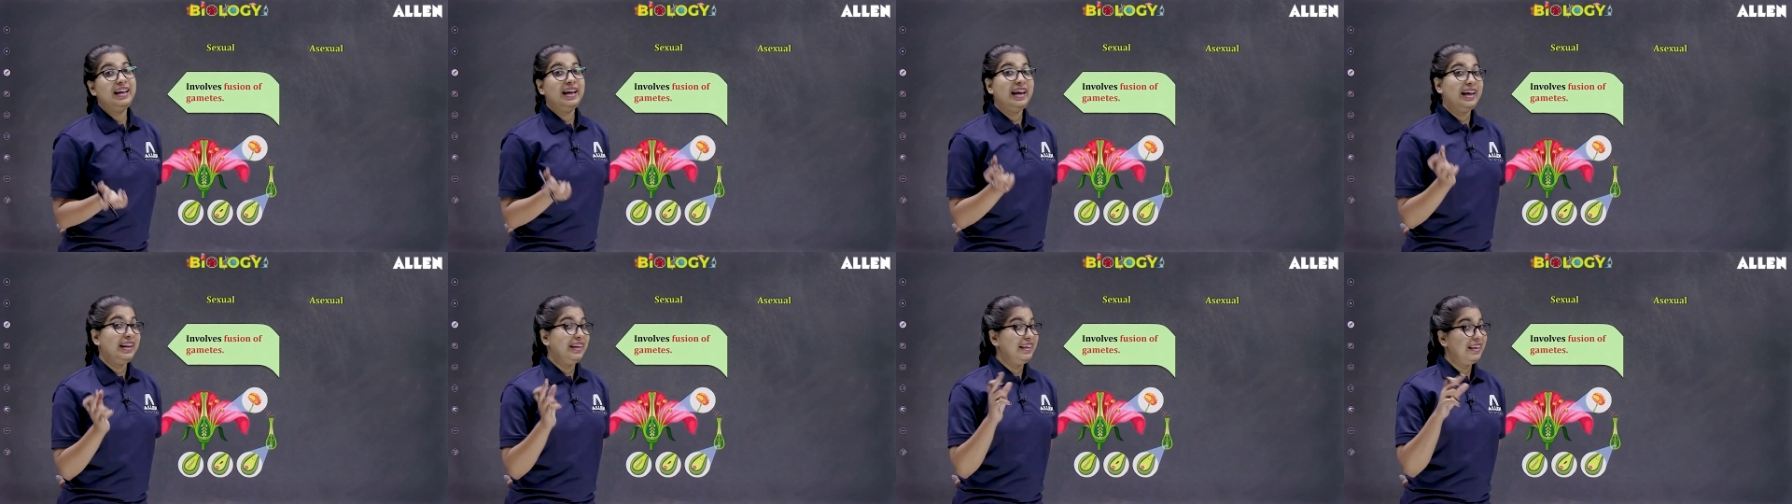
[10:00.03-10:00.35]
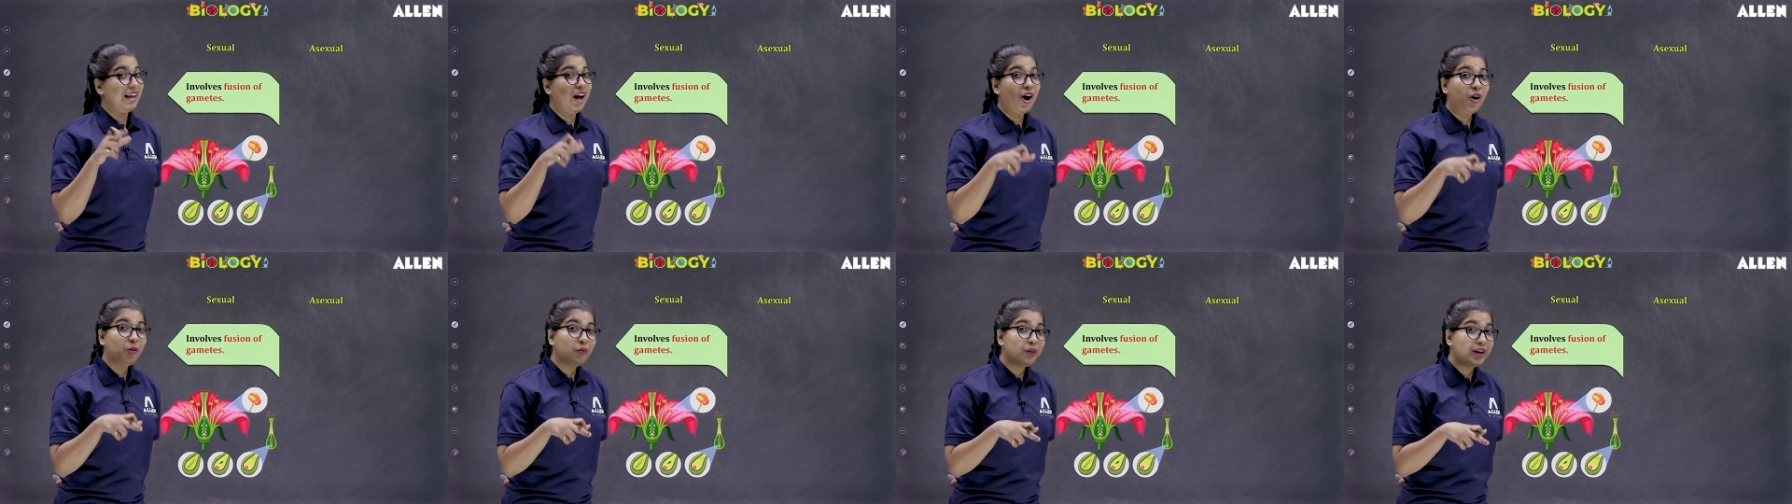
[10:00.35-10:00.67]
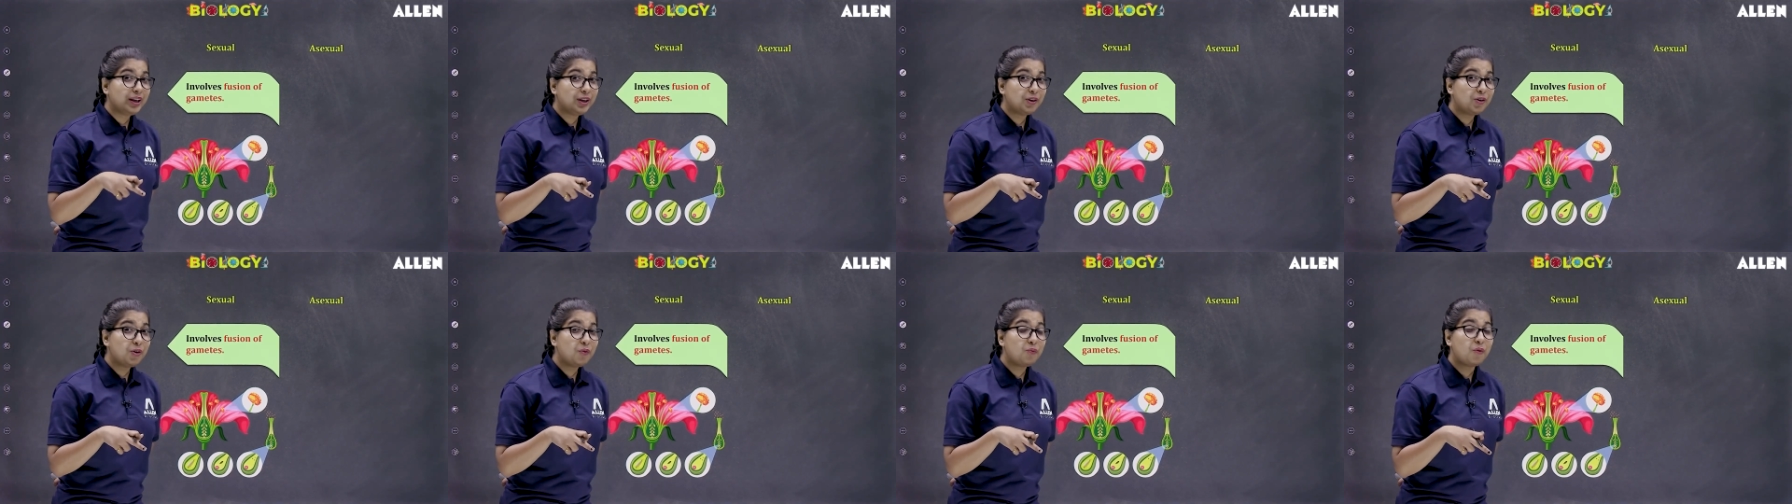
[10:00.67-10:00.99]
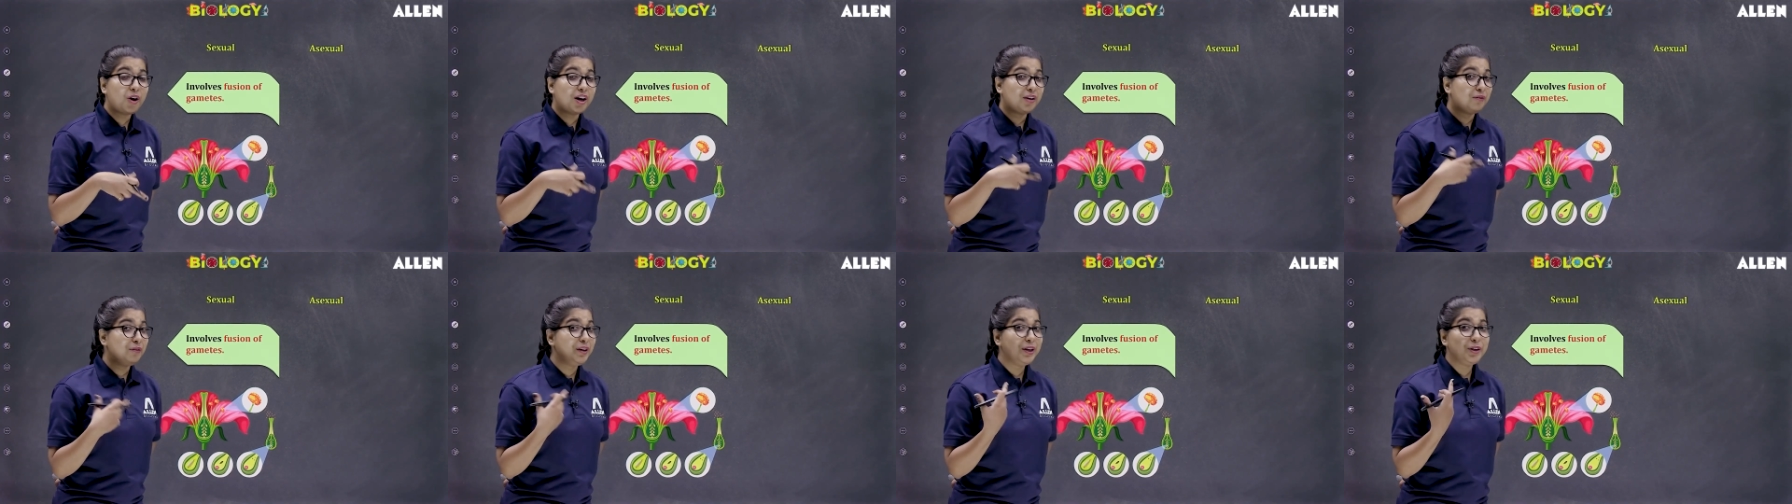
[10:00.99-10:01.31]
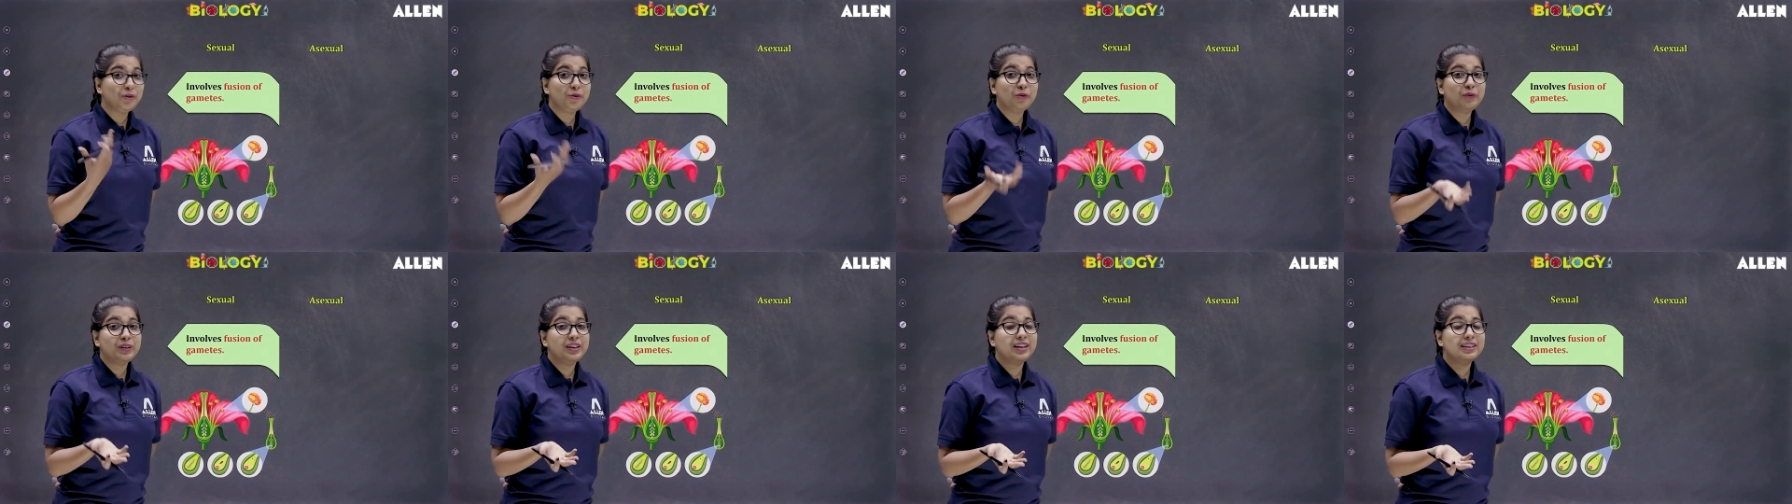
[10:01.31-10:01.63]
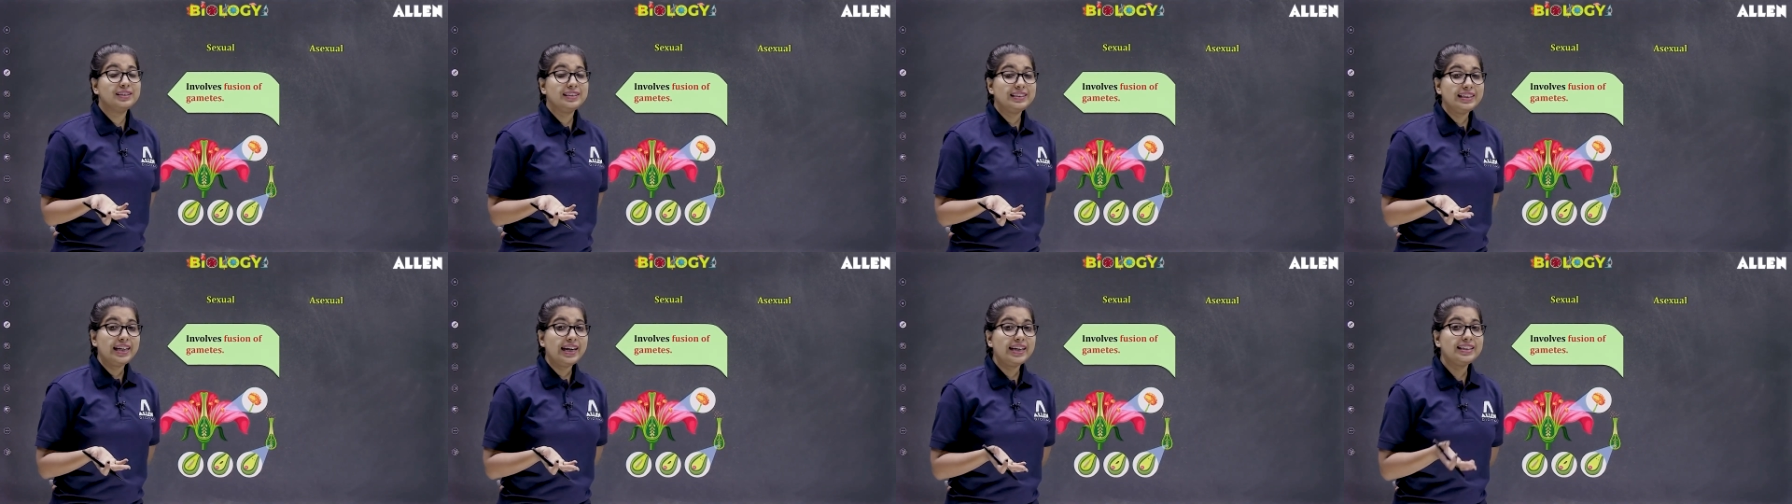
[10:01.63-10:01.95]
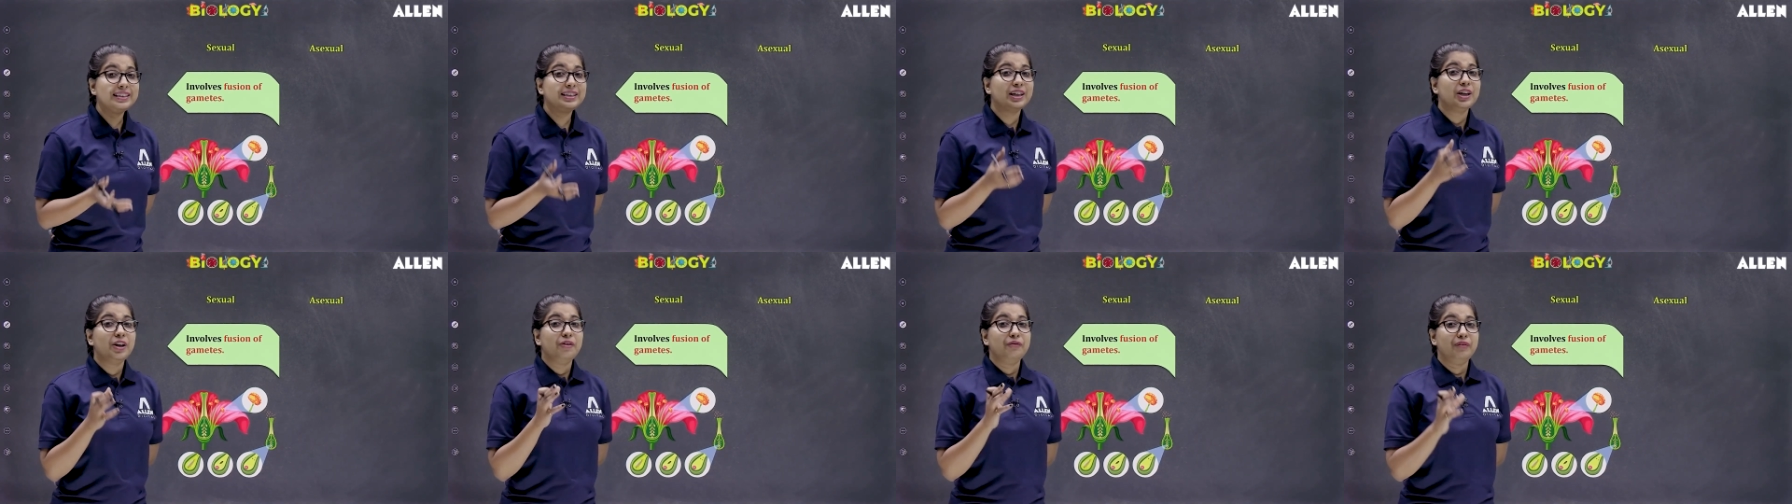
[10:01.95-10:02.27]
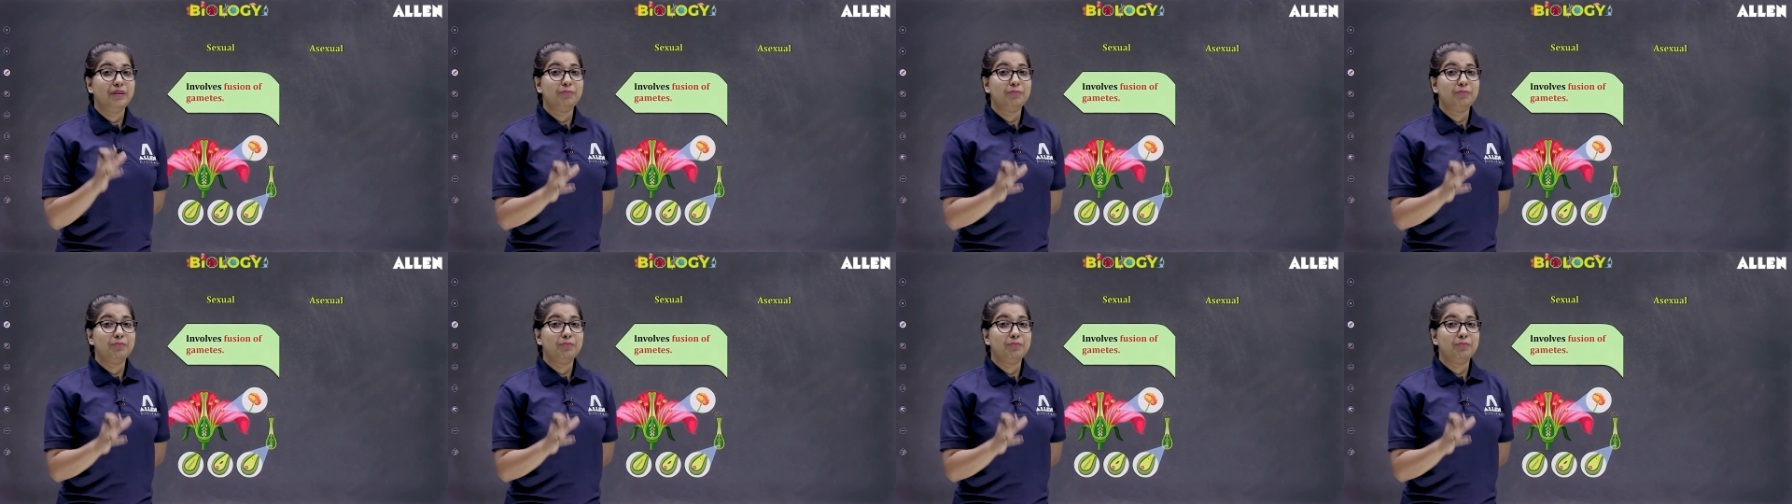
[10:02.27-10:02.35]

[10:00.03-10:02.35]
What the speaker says: And now we know what we do with the seeds.